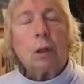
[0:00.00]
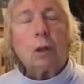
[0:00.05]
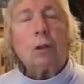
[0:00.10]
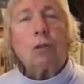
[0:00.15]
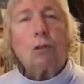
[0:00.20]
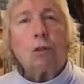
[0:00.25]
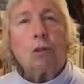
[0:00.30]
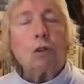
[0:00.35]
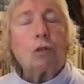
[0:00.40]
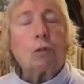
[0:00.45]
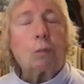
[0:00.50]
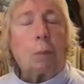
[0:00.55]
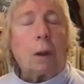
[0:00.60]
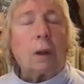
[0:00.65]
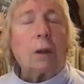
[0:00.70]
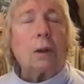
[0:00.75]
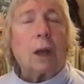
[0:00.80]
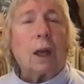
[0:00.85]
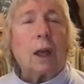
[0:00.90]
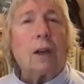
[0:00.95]
she'll
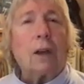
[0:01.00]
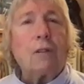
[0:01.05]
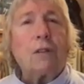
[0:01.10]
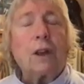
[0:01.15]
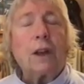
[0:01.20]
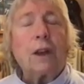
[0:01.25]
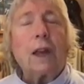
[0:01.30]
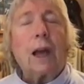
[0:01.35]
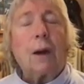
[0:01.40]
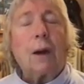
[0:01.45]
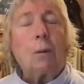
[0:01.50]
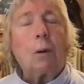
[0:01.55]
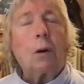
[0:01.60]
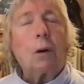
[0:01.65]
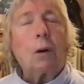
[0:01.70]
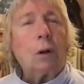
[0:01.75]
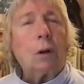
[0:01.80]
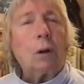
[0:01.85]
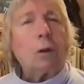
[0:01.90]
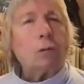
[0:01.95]
spend a half an
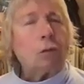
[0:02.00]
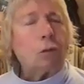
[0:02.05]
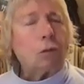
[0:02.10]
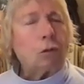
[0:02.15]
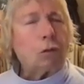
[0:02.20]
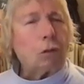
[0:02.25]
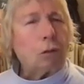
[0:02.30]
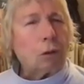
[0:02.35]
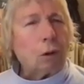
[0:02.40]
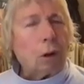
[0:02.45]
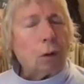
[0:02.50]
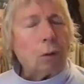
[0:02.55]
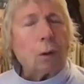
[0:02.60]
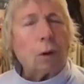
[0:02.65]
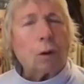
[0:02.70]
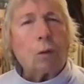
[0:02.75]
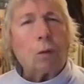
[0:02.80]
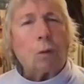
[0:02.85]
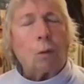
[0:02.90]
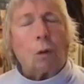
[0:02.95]
hour just
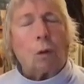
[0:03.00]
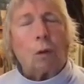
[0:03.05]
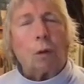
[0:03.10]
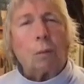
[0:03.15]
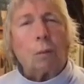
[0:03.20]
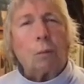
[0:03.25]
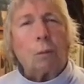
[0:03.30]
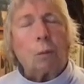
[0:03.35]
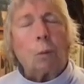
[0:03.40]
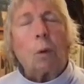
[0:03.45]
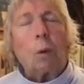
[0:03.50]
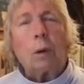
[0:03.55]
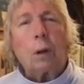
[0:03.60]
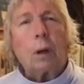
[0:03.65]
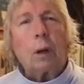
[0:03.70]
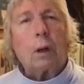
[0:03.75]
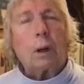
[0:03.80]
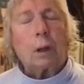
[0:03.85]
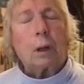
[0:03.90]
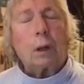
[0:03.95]
going through them, one
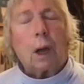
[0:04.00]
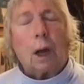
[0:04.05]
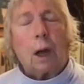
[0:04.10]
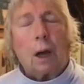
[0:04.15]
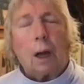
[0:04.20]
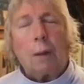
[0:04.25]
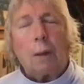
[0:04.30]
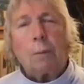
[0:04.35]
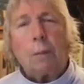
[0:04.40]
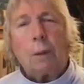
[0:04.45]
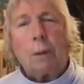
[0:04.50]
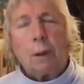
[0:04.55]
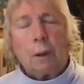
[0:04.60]
at a time.